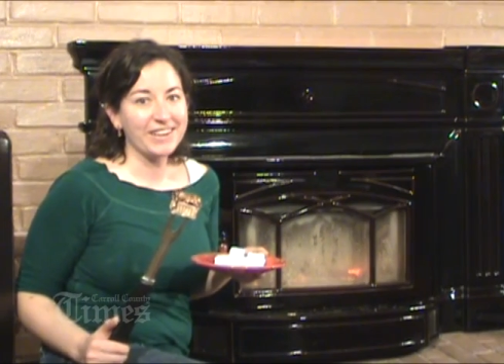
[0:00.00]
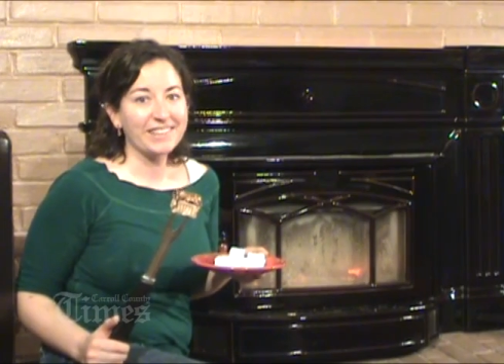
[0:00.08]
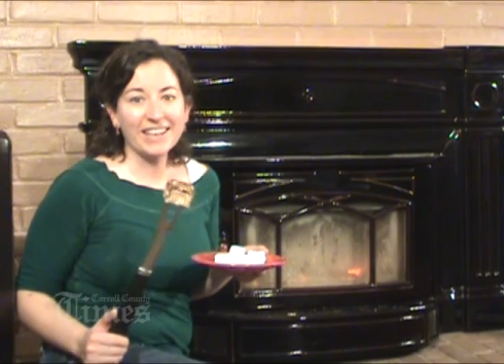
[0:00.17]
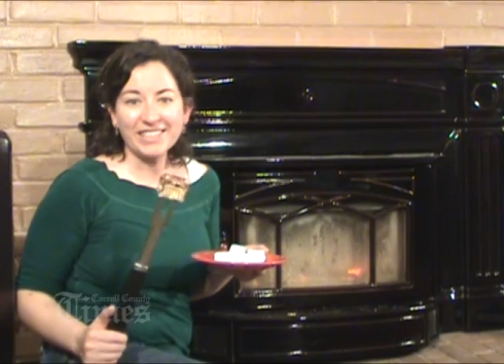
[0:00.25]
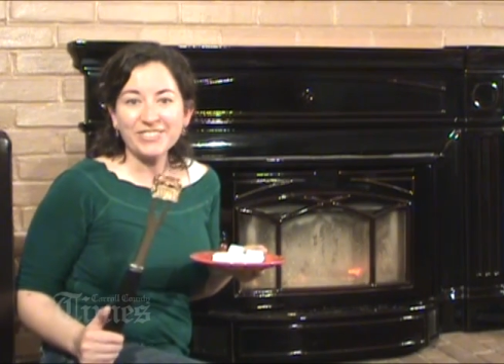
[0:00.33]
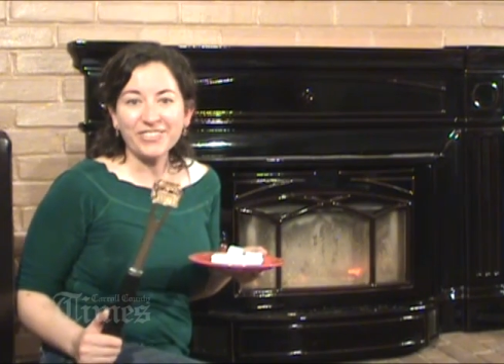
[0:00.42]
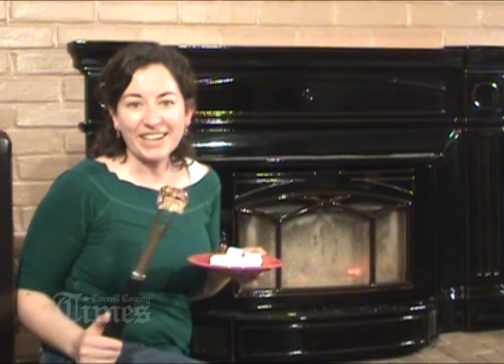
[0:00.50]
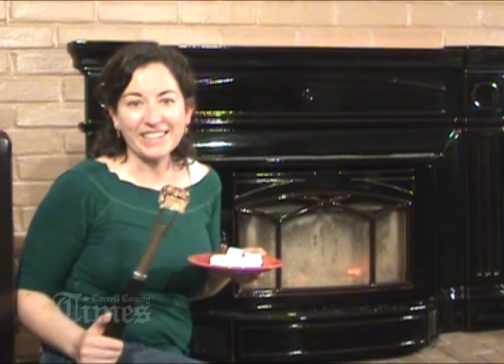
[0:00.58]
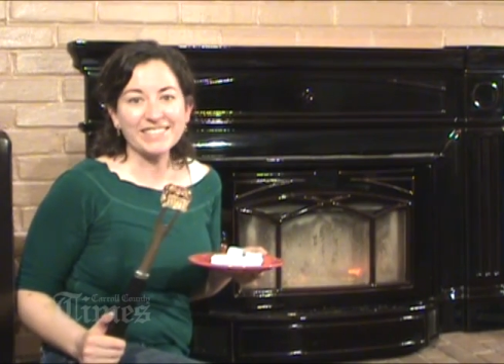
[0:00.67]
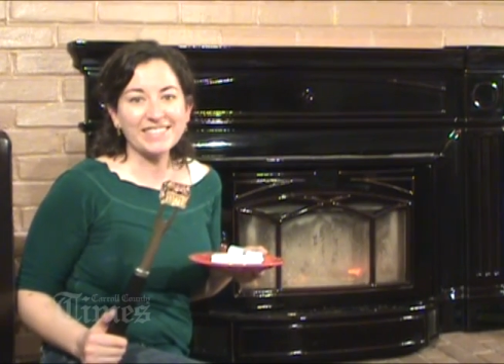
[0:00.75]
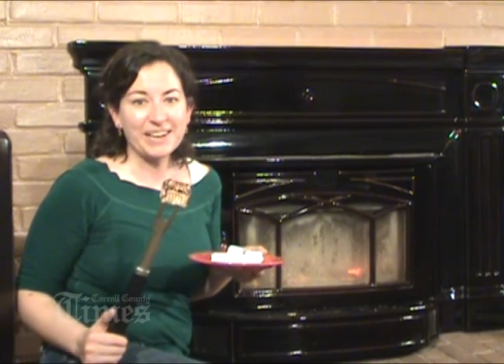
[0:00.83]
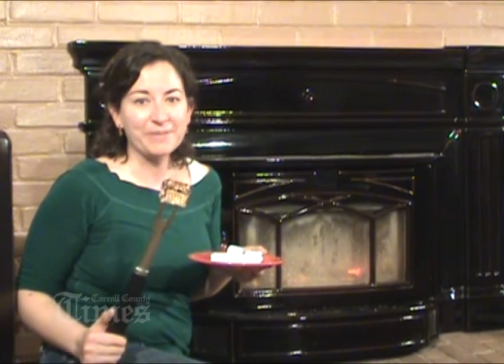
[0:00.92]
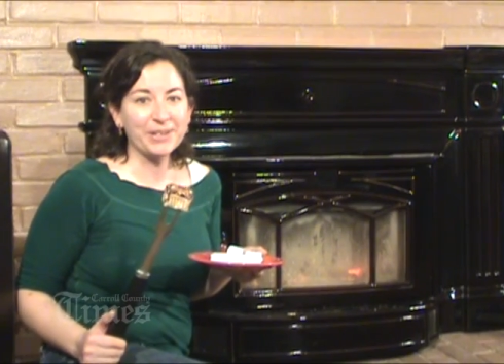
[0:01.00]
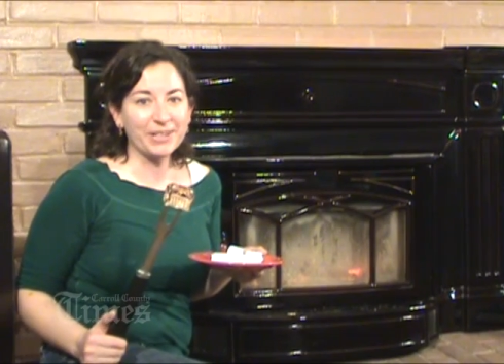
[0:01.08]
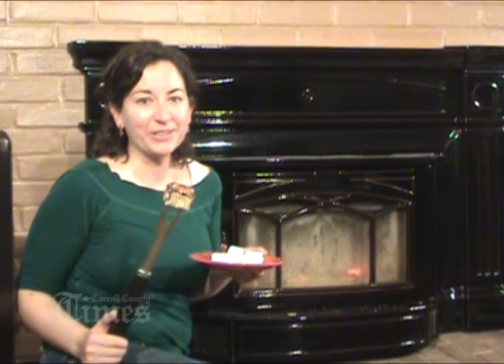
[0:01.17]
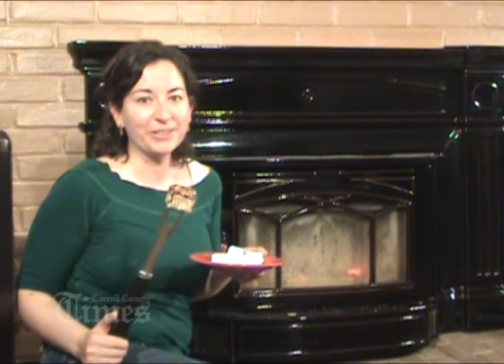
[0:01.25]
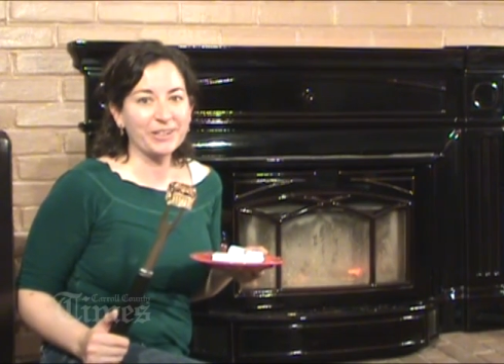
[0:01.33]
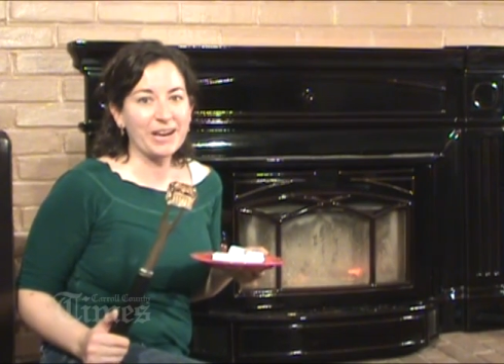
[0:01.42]
That's right, today we're going
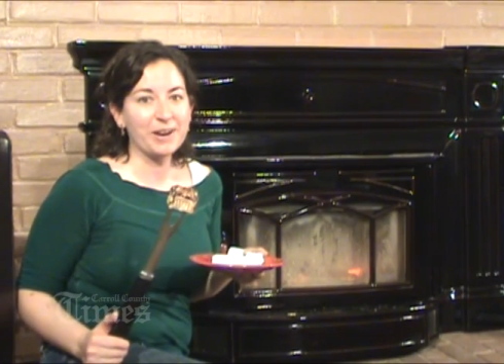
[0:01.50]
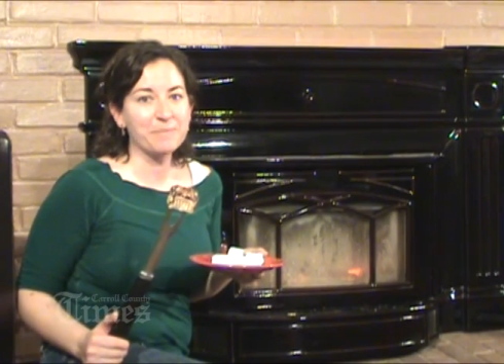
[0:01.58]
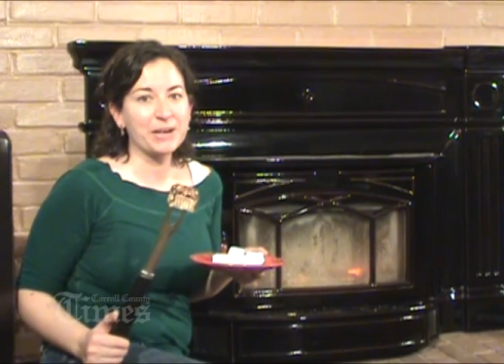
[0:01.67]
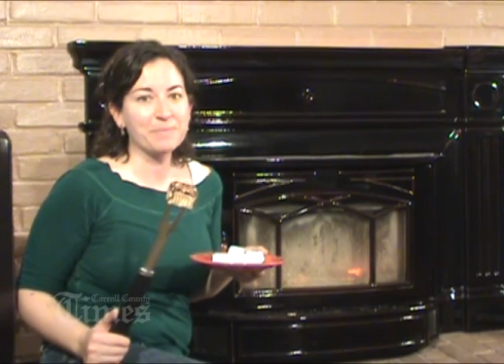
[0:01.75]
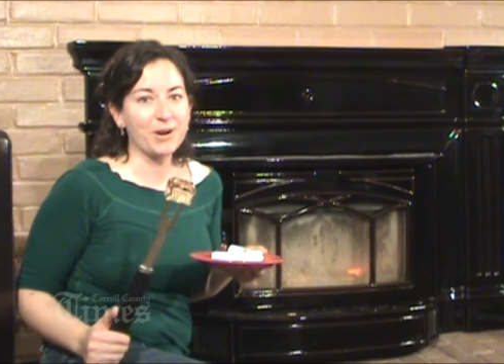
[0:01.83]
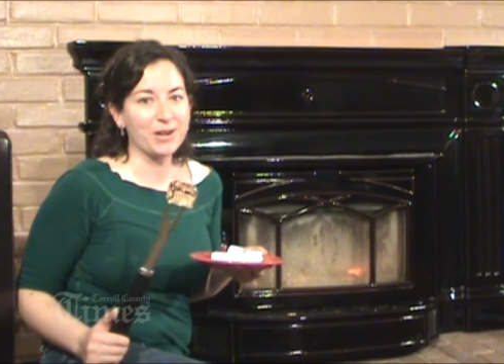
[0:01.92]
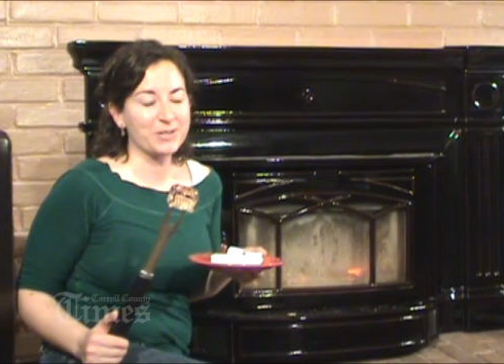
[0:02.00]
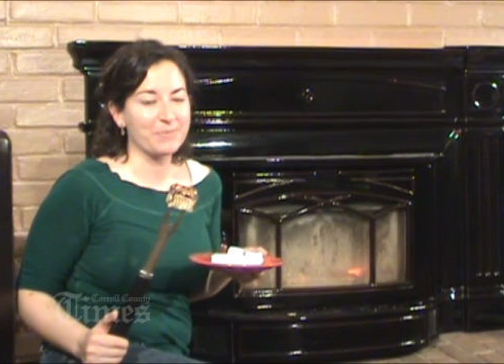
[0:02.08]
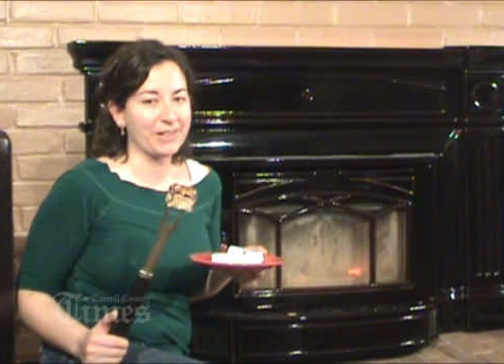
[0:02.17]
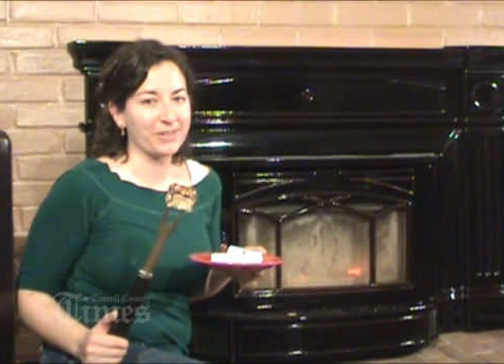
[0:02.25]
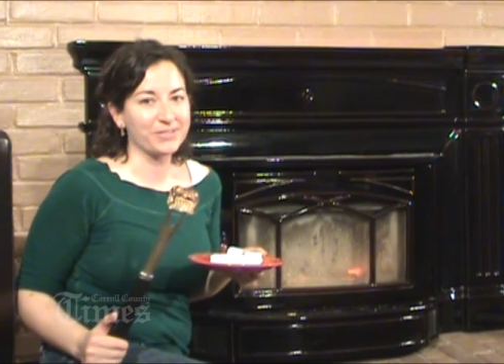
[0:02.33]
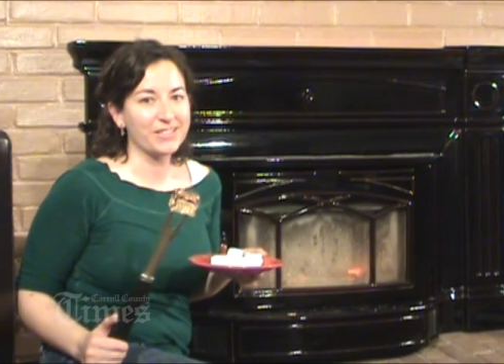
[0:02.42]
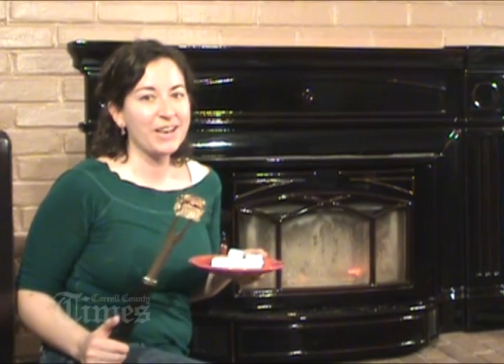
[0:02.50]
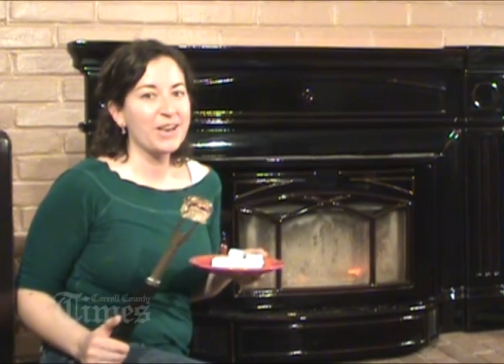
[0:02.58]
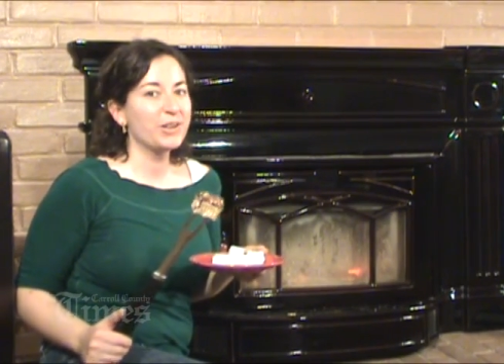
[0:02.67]
to learn how to make marshmallows.